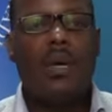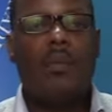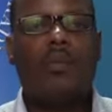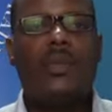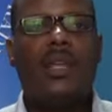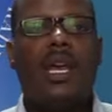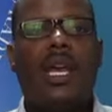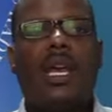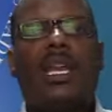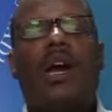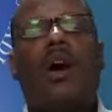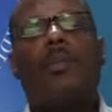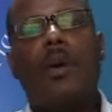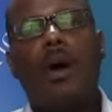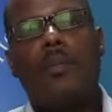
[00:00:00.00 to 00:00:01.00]
them and
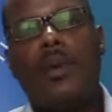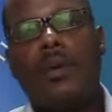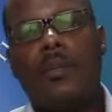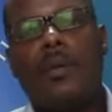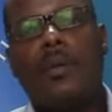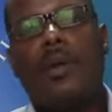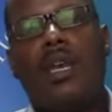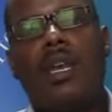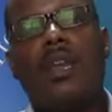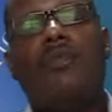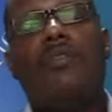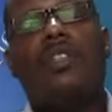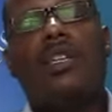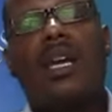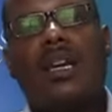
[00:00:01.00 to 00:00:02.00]
help our people.
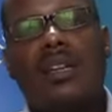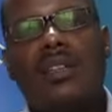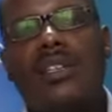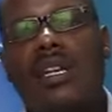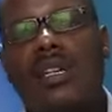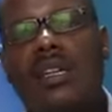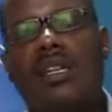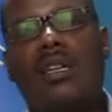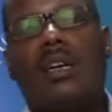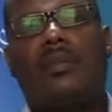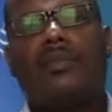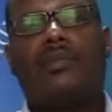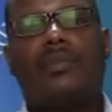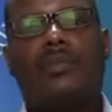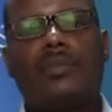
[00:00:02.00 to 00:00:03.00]
If it's a Christian
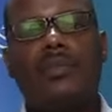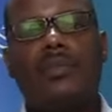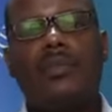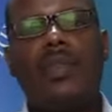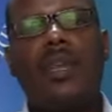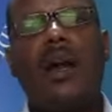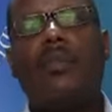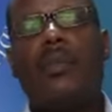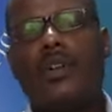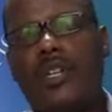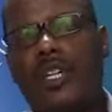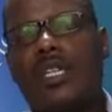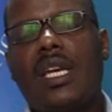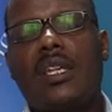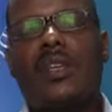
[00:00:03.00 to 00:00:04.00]
leader, a
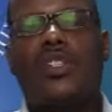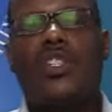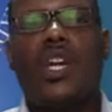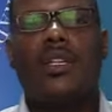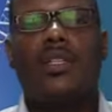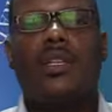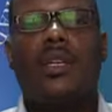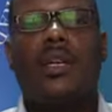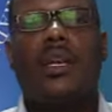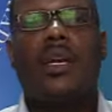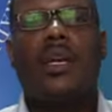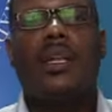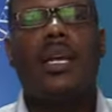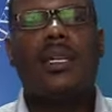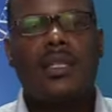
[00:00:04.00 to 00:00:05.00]
moderator in the church,
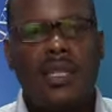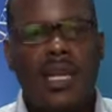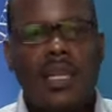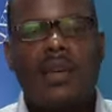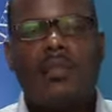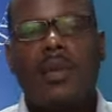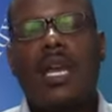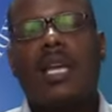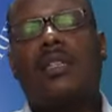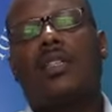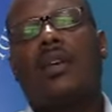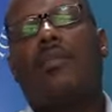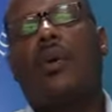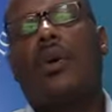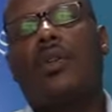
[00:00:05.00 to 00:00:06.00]
let them get
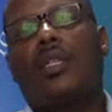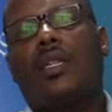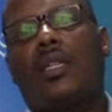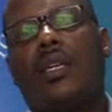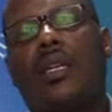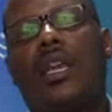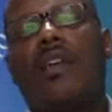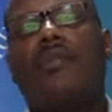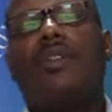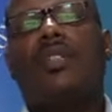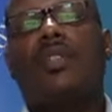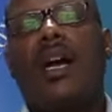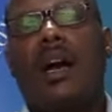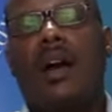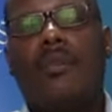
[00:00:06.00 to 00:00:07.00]
support. If
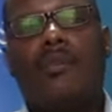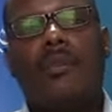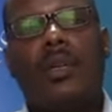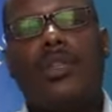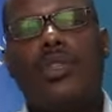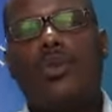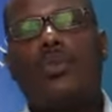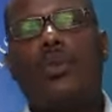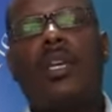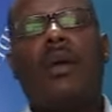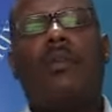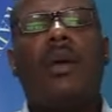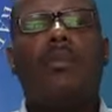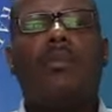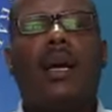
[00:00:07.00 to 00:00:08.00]
it's a
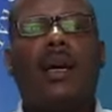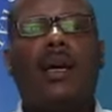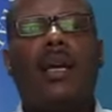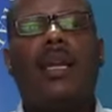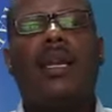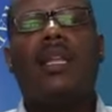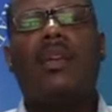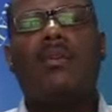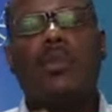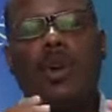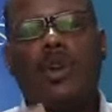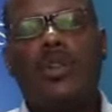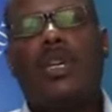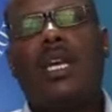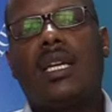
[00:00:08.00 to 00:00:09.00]
Jumuiya member, let them
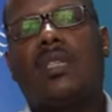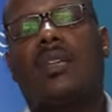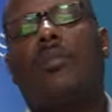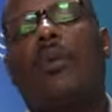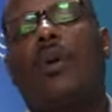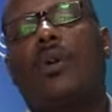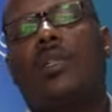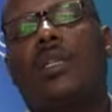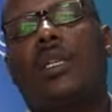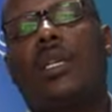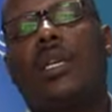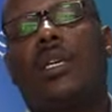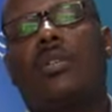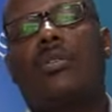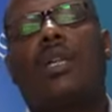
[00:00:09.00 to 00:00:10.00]
go get support
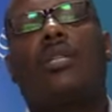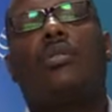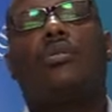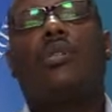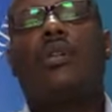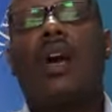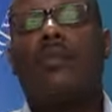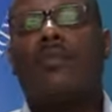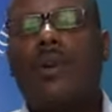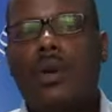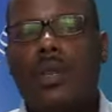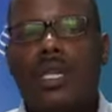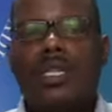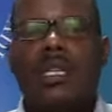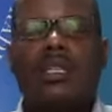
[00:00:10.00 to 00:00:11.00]
so that you don't have
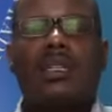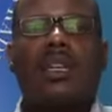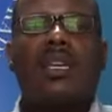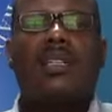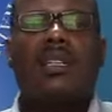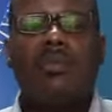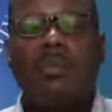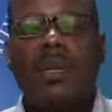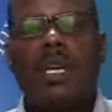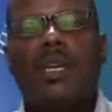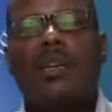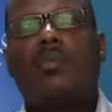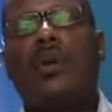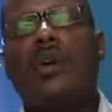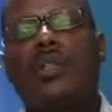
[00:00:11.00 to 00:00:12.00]
all these cases being
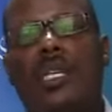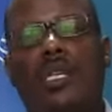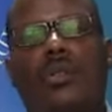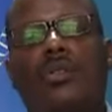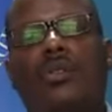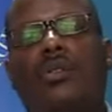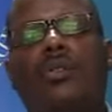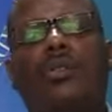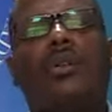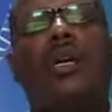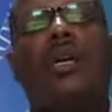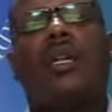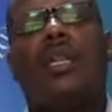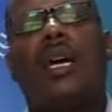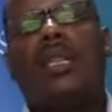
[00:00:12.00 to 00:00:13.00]
reported to you
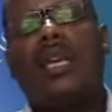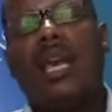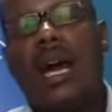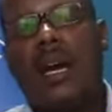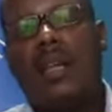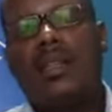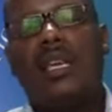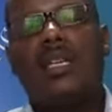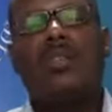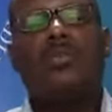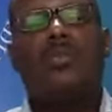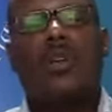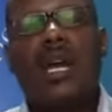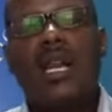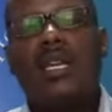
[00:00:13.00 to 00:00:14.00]
that there is
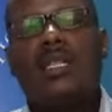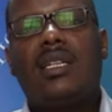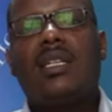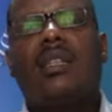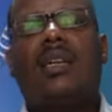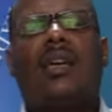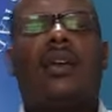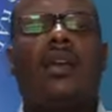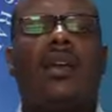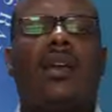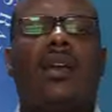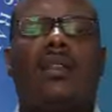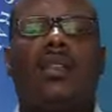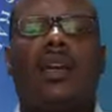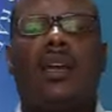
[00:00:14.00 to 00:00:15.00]
immorality in
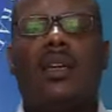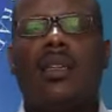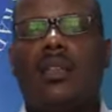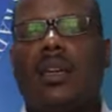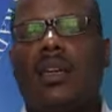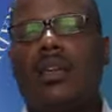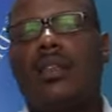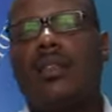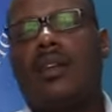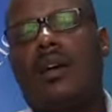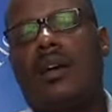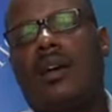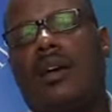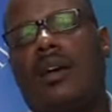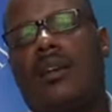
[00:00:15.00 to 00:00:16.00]

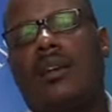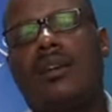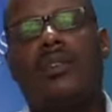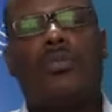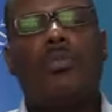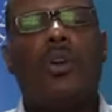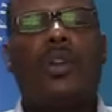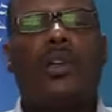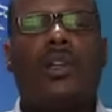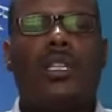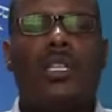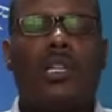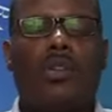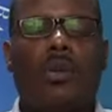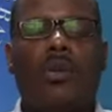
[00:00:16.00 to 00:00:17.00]
the small
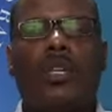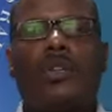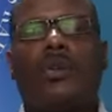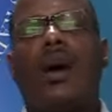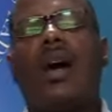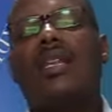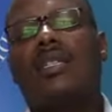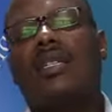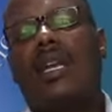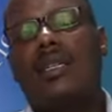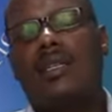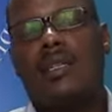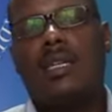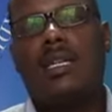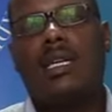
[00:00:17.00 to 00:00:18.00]
Christian community or other
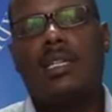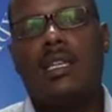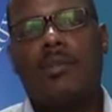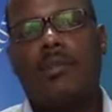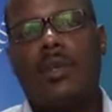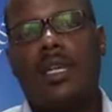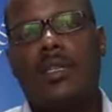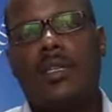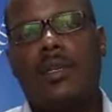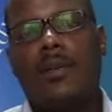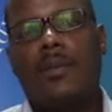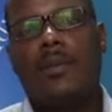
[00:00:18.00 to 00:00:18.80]
challenges that are taking place.